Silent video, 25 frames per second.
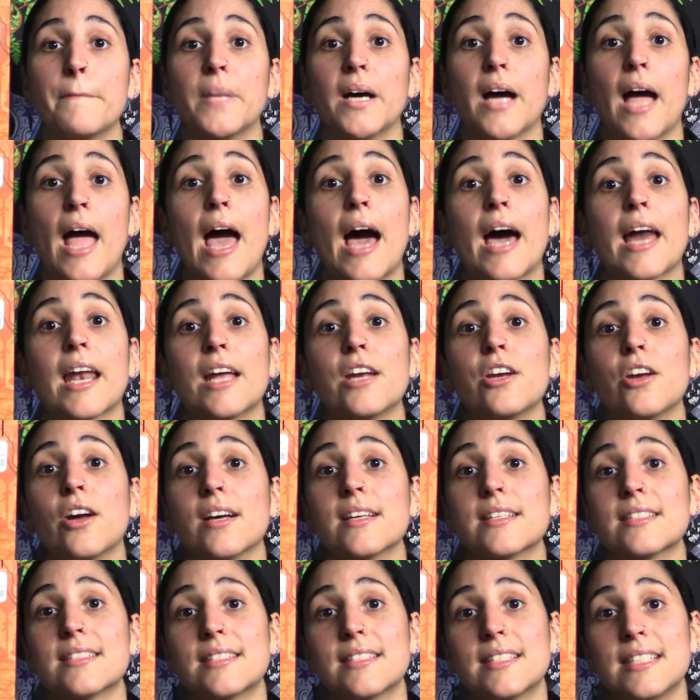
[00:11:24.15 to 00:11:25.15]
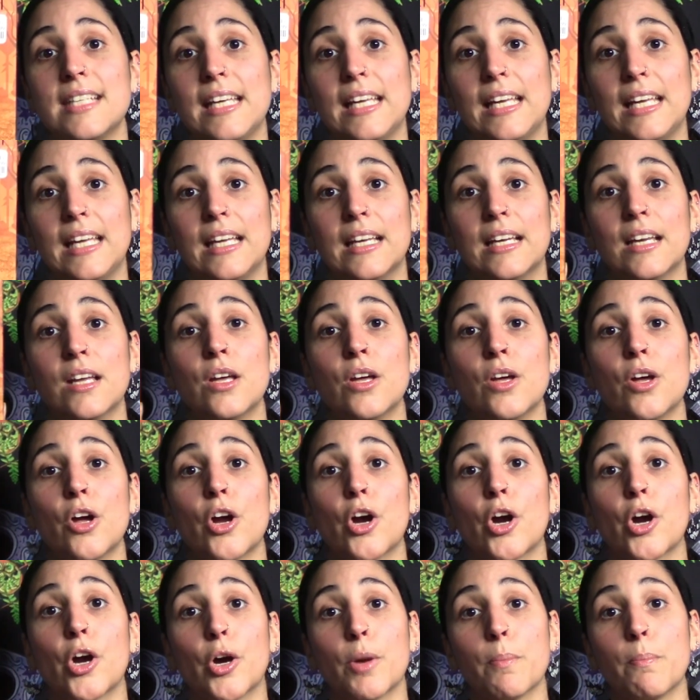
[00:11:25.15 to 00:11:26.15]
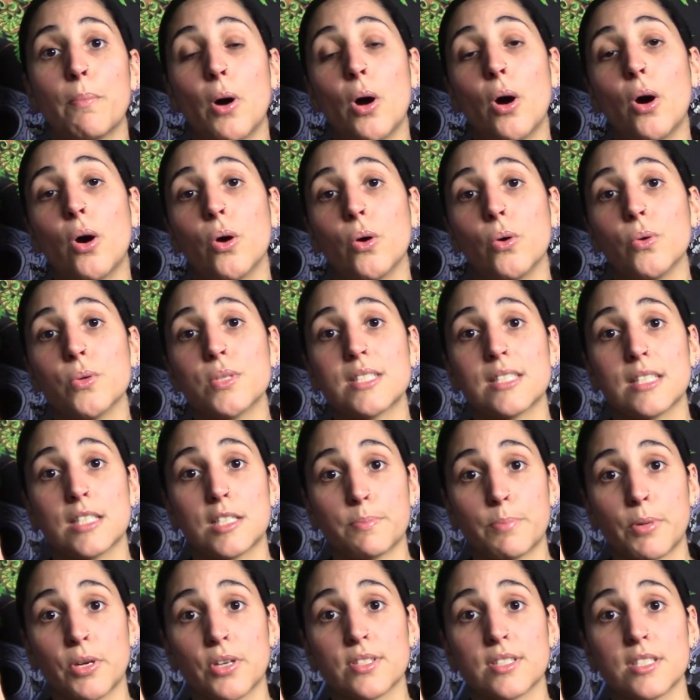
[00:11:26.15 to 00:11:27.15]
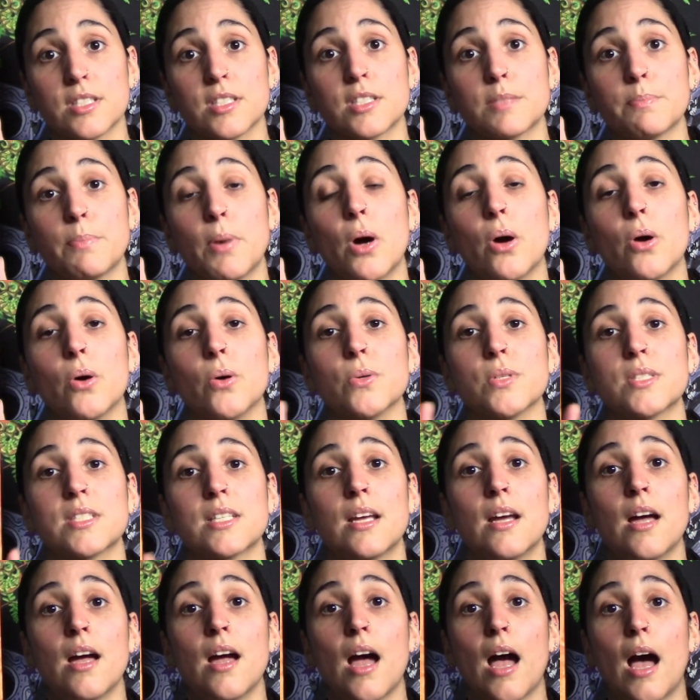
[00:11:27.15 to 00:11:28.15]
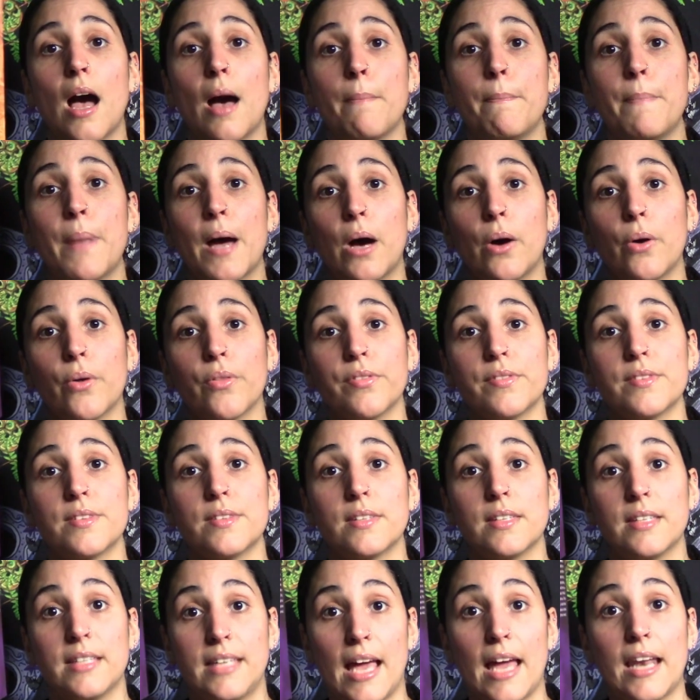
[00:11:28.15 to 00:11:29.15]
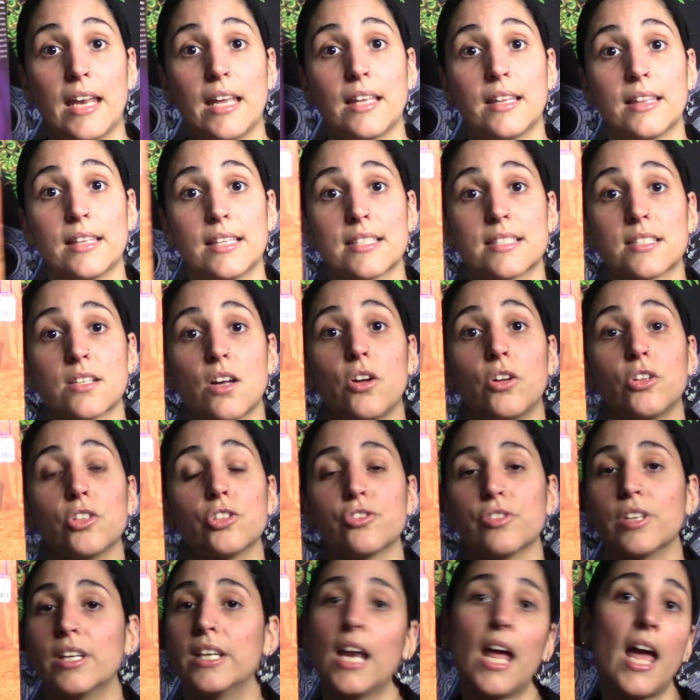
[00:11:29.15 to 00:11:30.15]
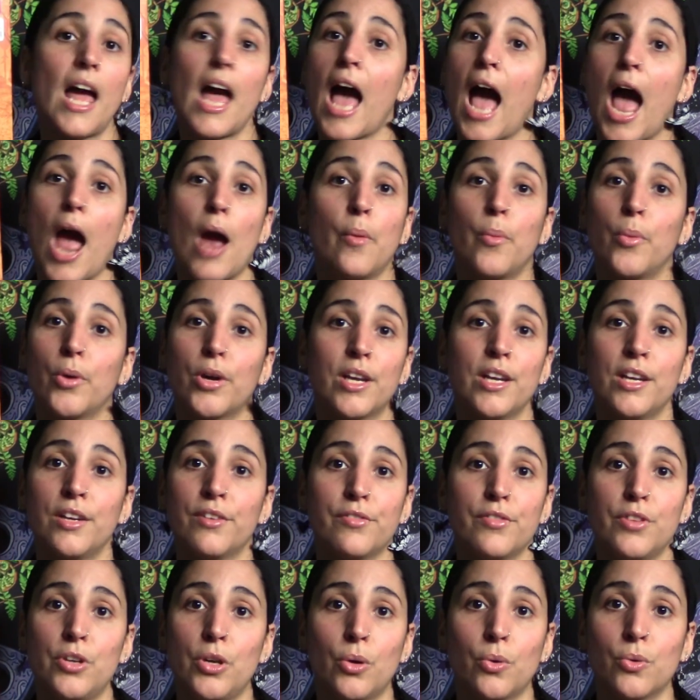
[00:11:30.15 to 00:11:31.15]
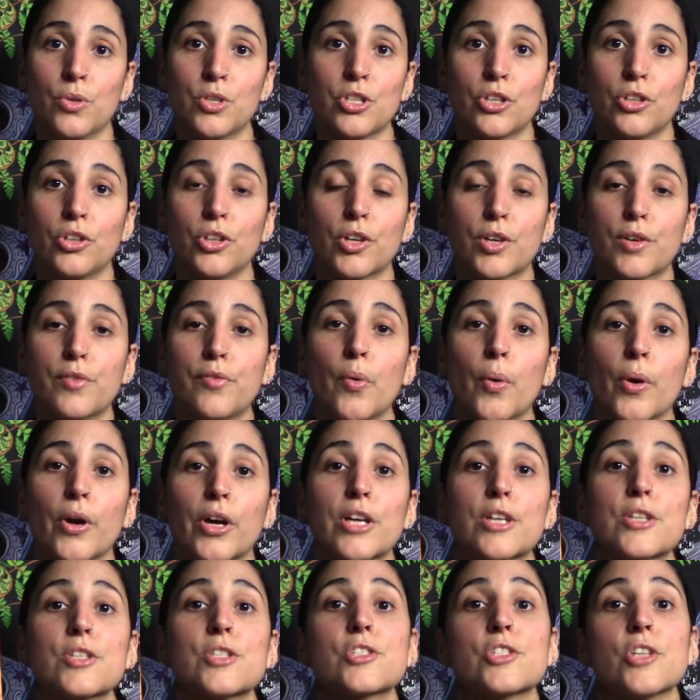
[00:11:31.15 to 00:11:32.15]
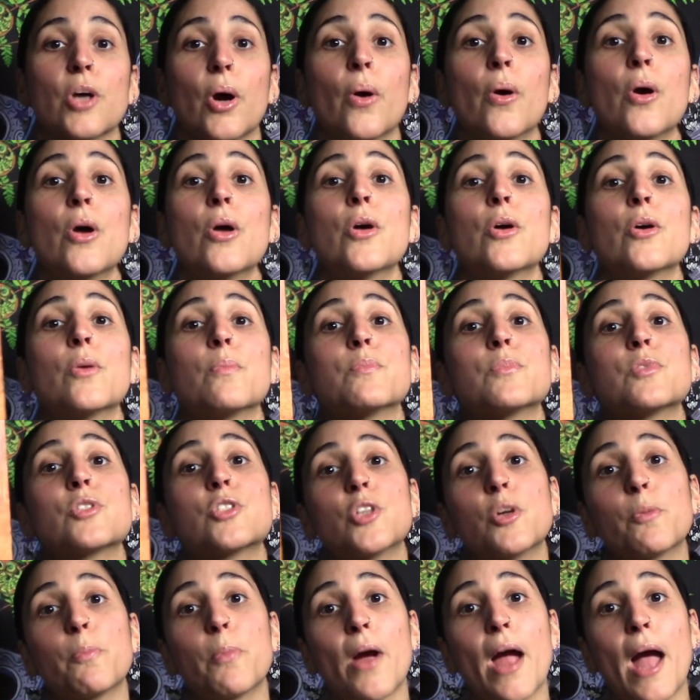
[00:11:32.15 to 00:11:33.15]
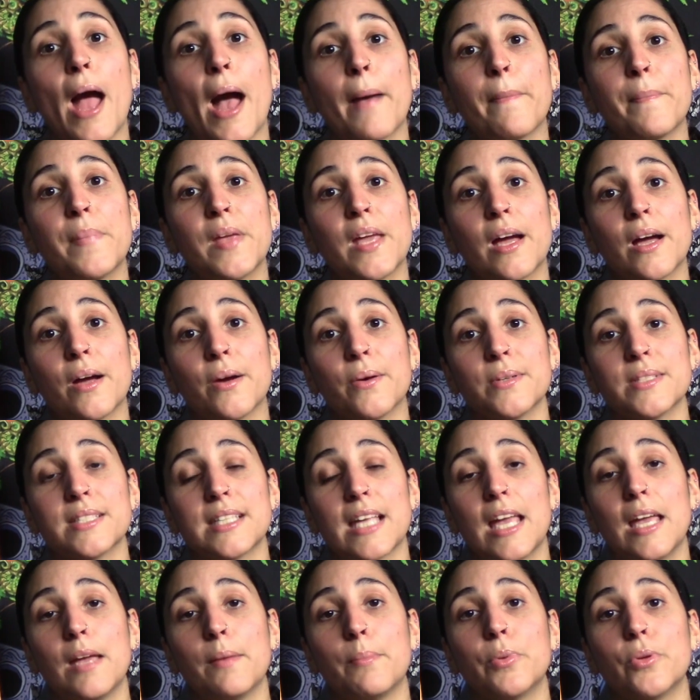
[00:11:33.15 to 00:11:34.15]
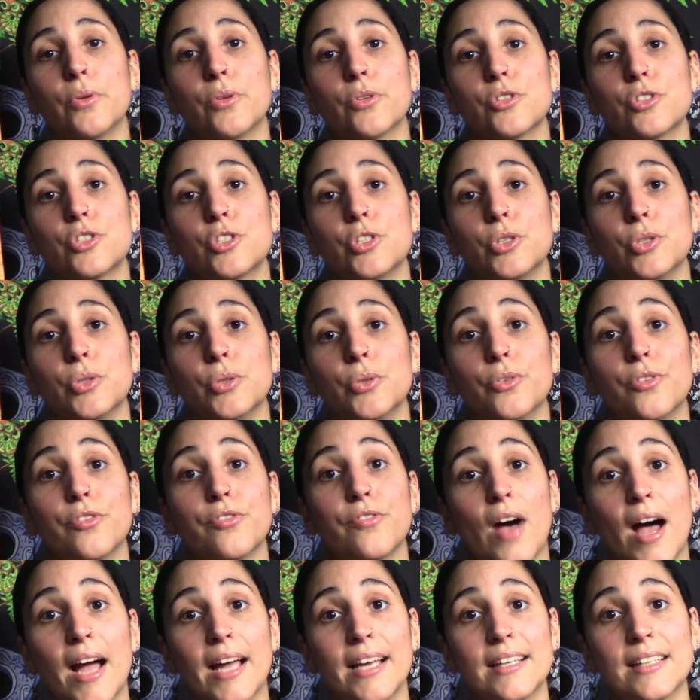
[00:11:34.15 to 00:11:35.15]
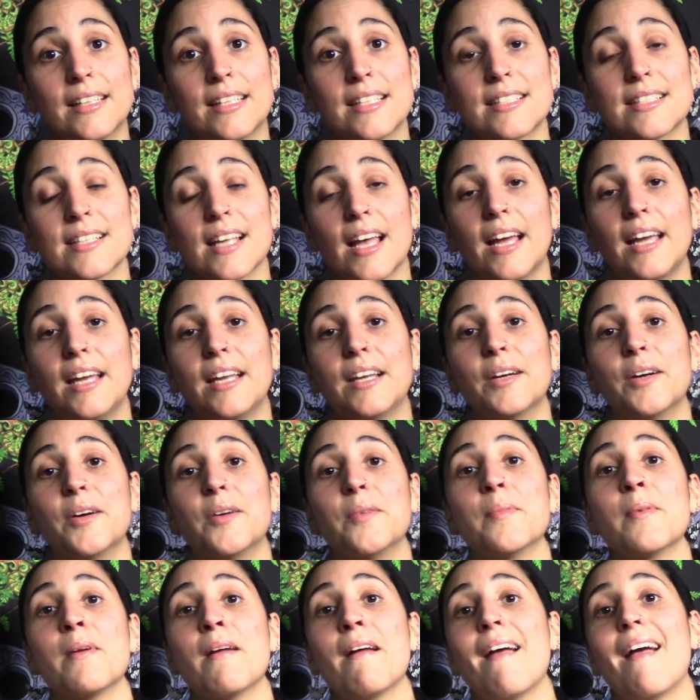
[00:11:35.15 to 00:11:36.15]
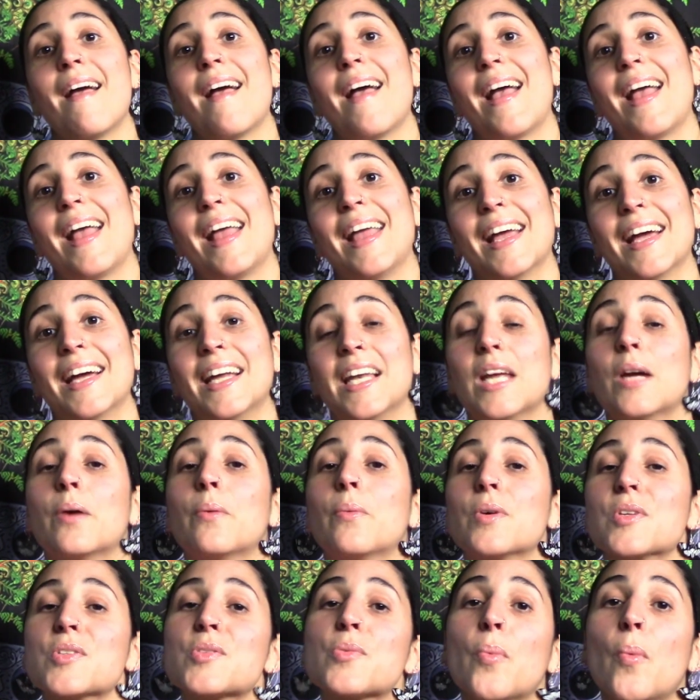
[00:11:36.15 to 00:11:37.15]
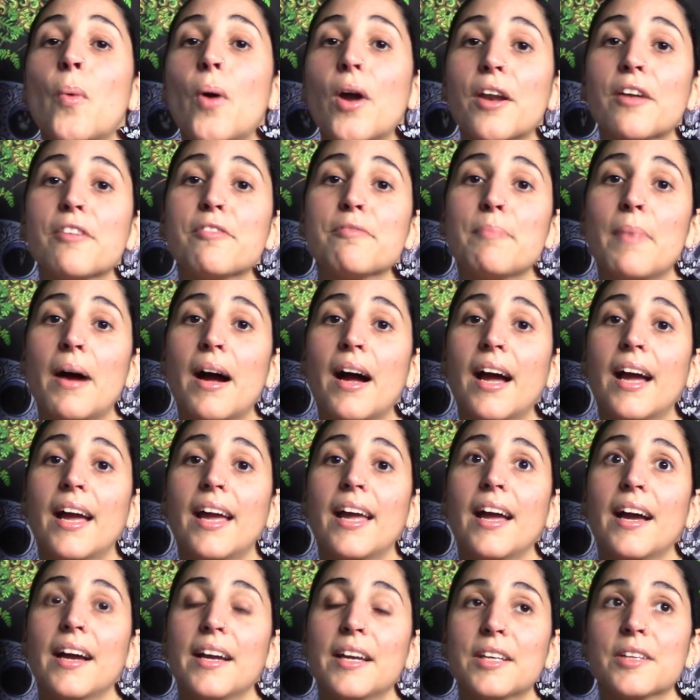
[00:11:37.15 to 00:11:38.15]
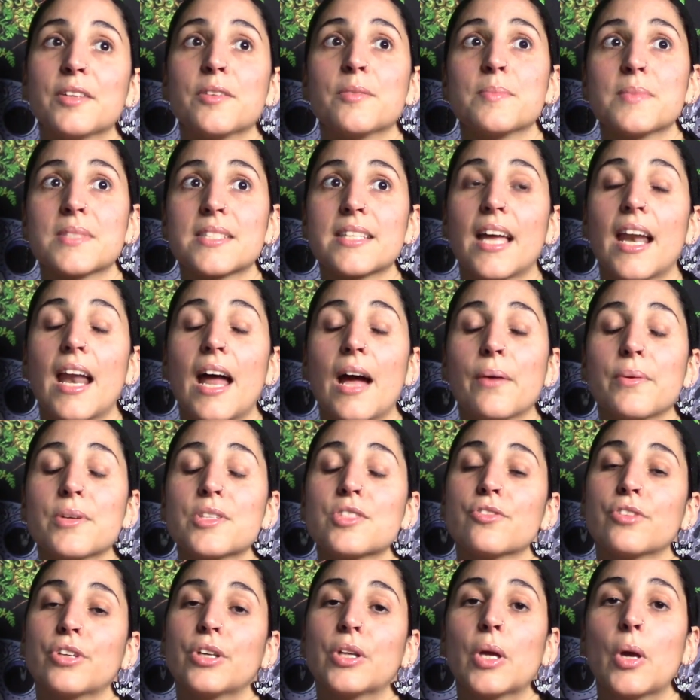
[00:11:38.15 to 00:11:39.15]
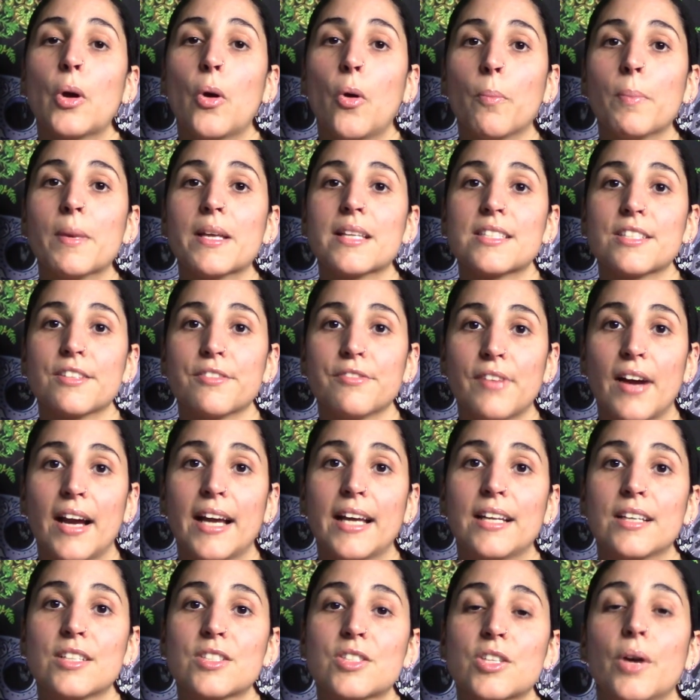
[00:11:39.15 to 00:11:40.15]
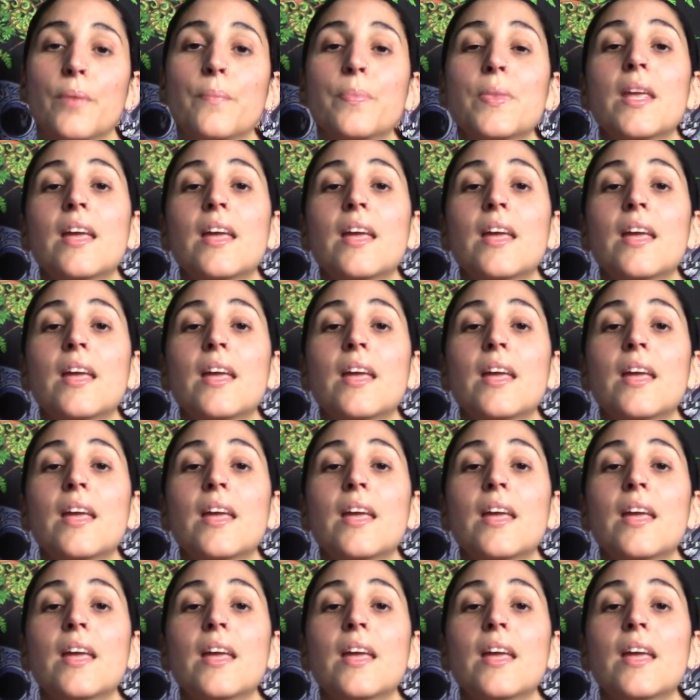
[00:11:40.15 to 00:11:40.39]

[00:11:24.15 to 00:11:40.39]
But had I not seen her post, this person's post about getting this cauldron, I wouldn't have known to look for it. So I'm super happy I was able to find this item, and it was one of my items that I was really hoping to find. So